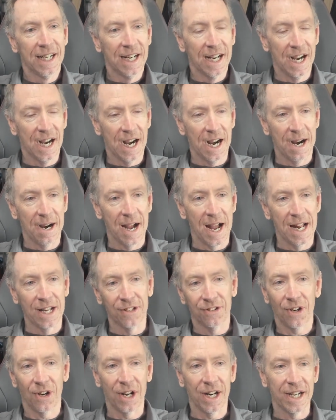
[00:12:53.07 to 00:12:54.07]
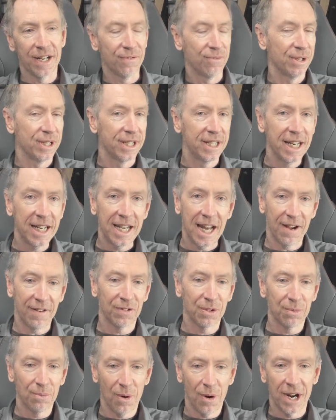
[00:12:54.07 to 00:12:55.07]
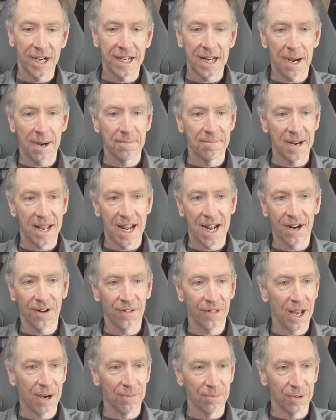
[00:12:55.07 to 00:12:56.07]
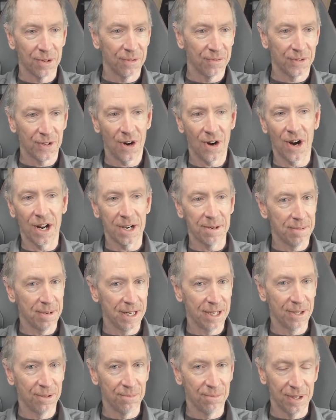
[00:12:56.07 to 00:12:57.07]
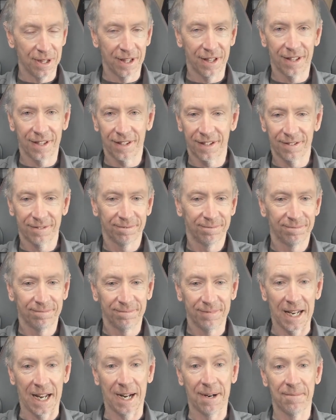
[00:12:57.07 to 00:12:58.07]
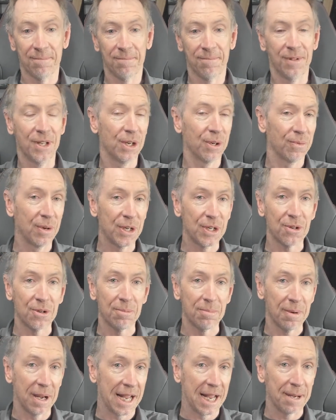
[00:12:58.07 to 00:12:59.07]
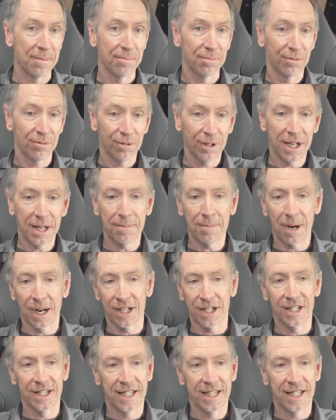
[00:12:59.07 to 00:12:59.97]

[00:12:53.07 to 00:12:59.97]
And if we did have to wind up now, that would have kind of been with, the original plan, pretty much